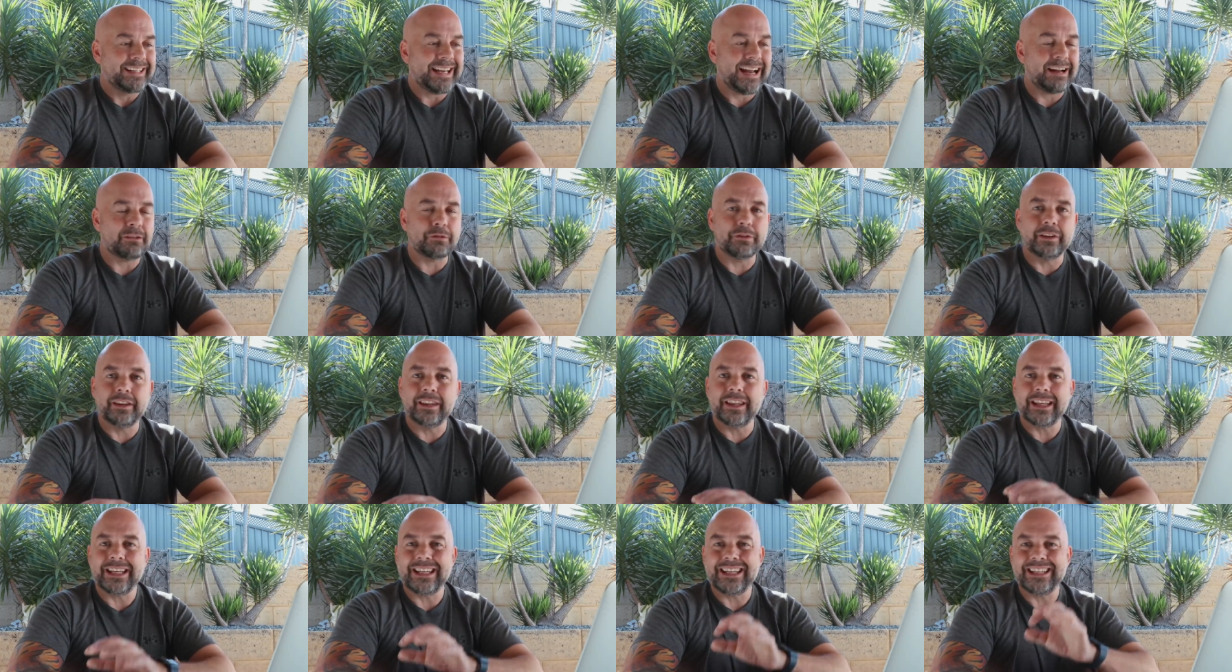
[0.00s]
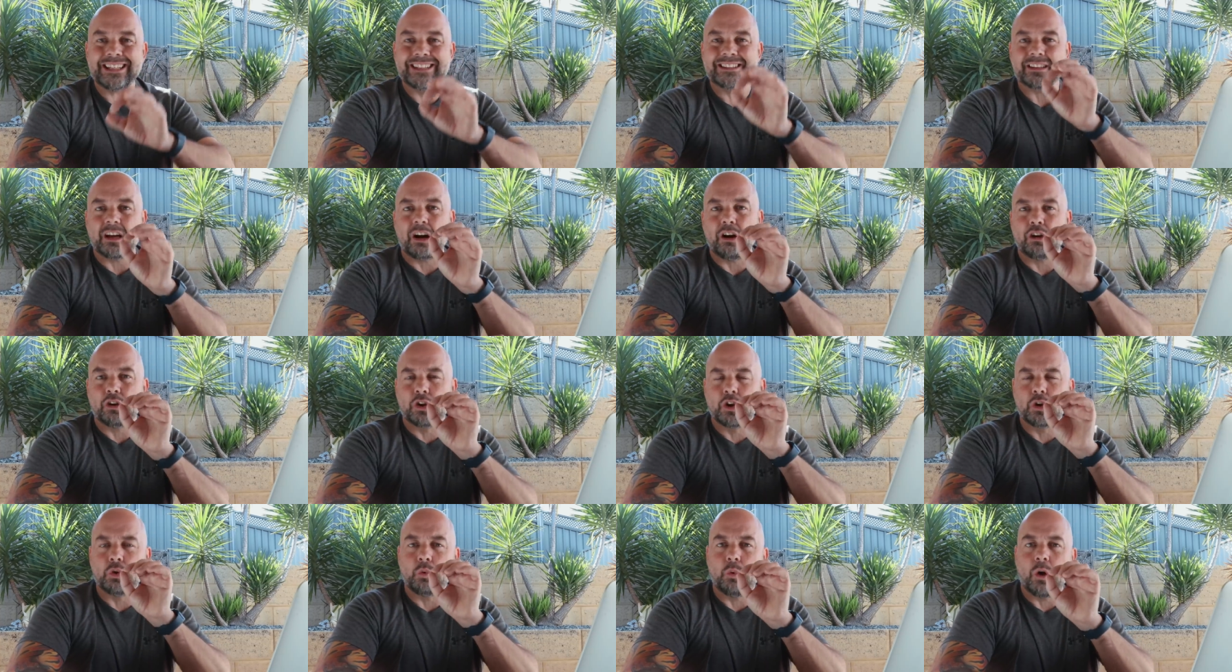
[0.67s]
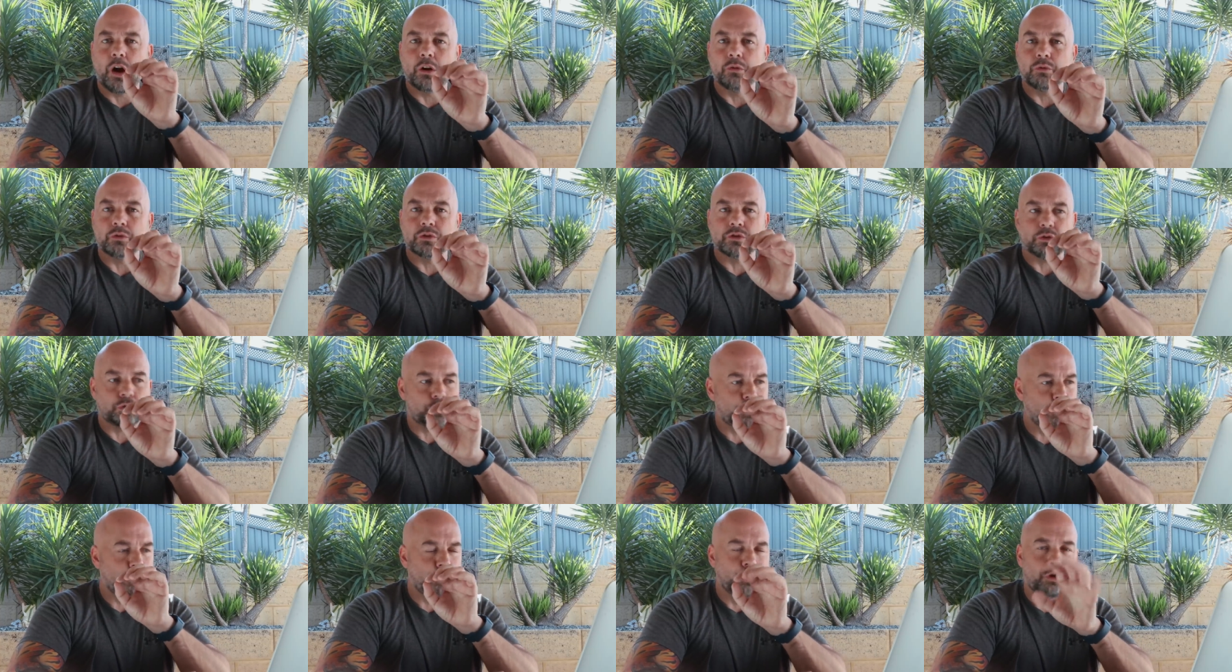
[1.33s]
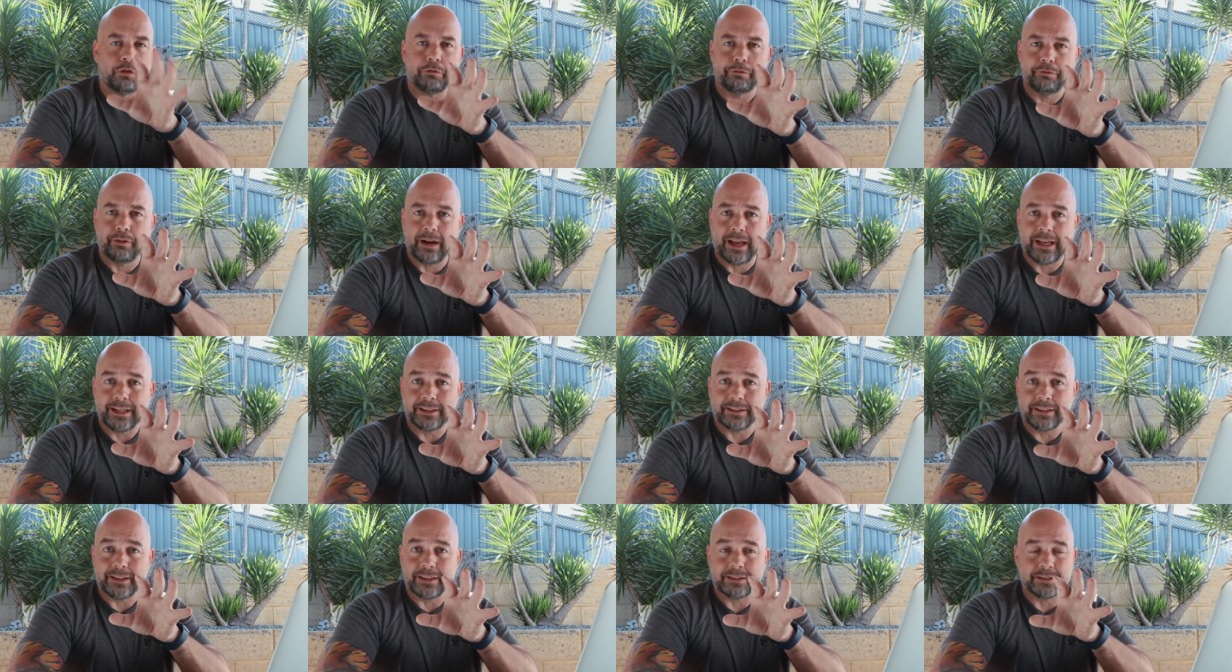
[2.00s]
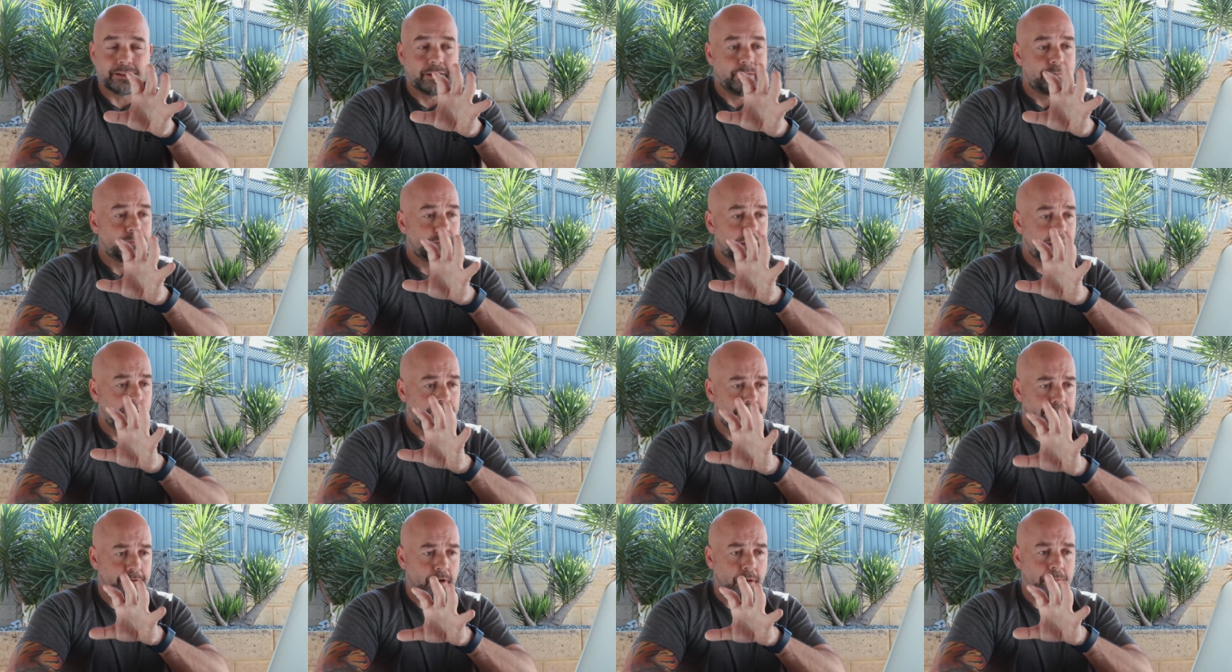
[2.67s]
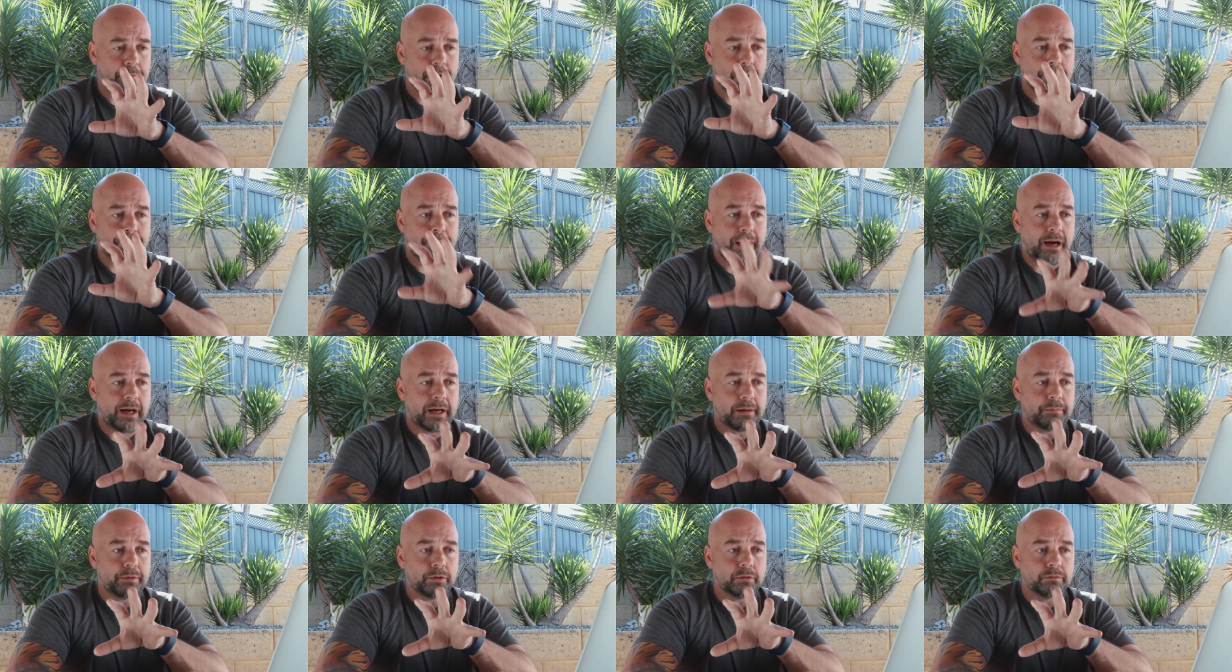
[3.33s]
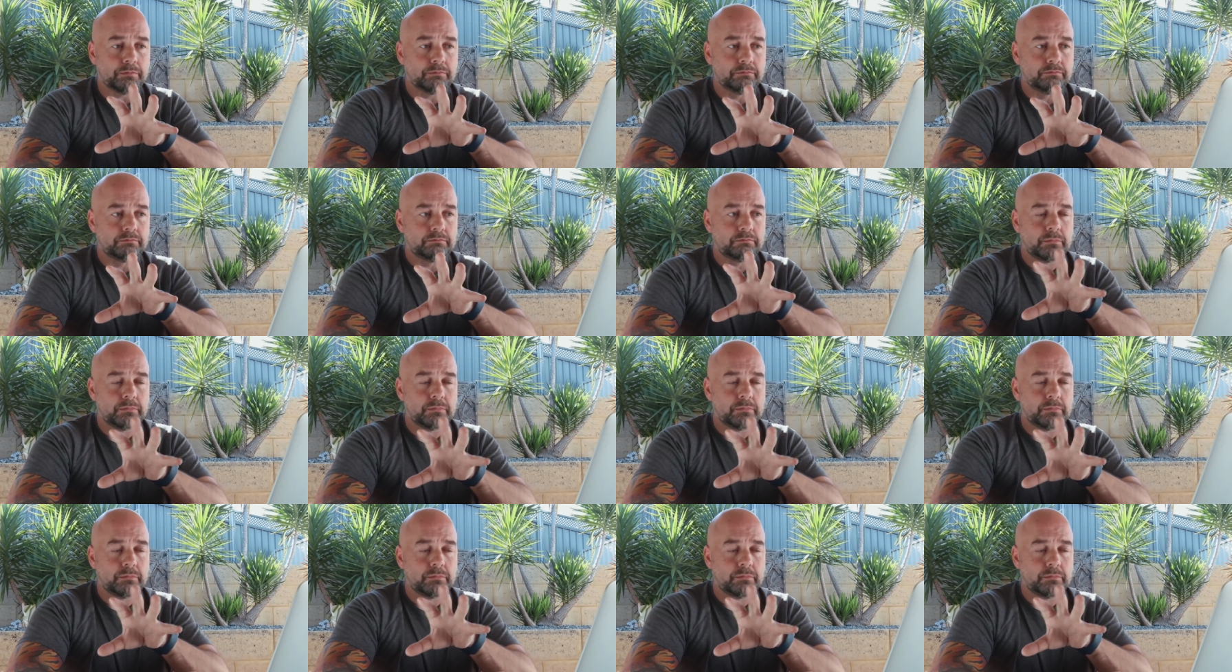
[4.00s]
Now these are quotes or short phrases from the Bible.